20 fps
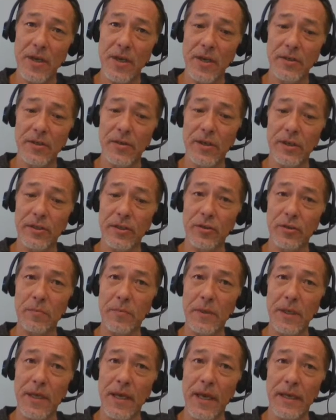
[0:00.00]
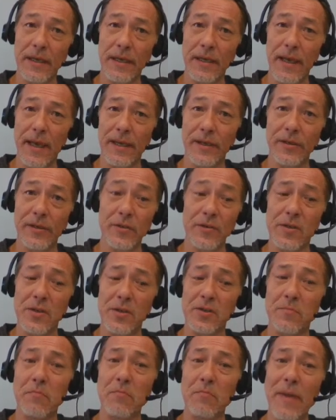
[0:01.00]
you can duplicate and use
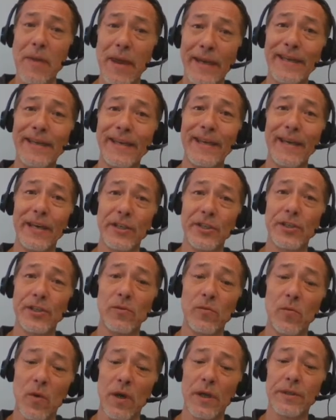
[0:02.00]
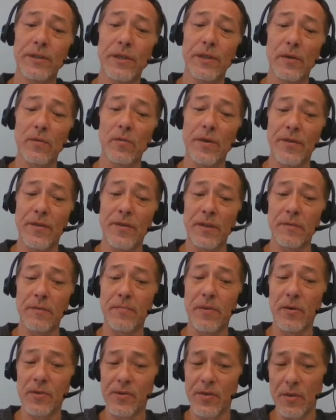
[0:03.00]
as many as you want within the
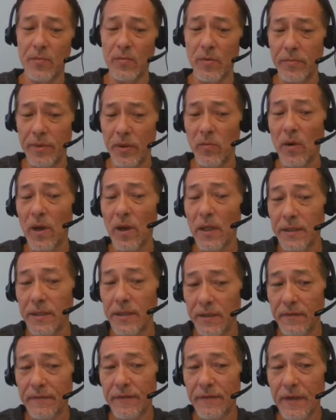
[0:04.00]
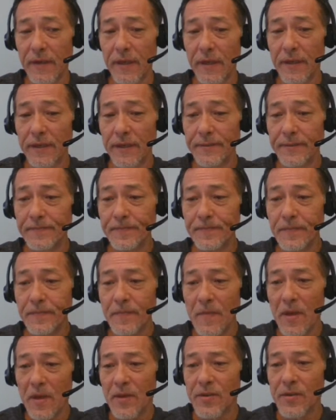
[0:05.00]
post. That would be relative.
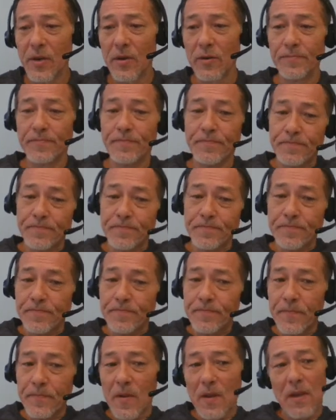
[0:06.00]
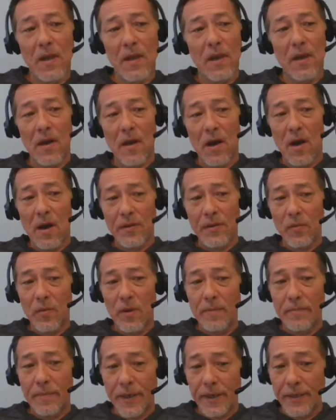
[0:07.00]
So on the
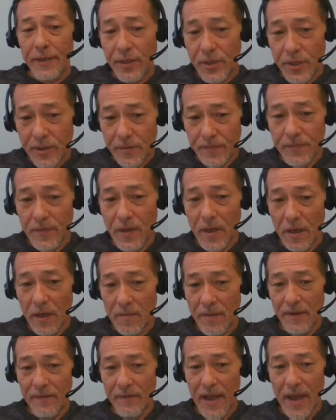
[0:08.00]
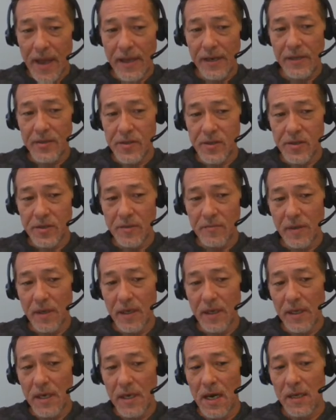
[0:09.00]
web page, I've added some
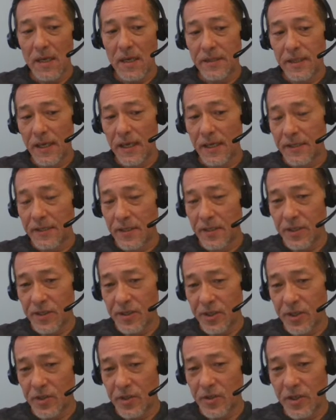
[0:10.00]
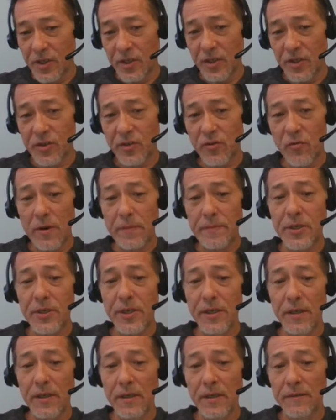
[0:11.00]
content, just a
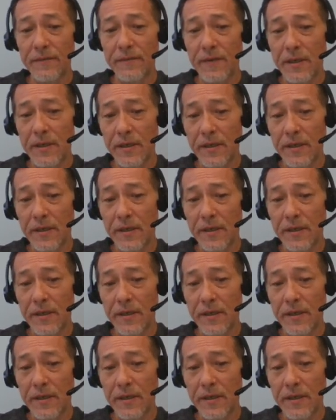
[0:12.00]
description of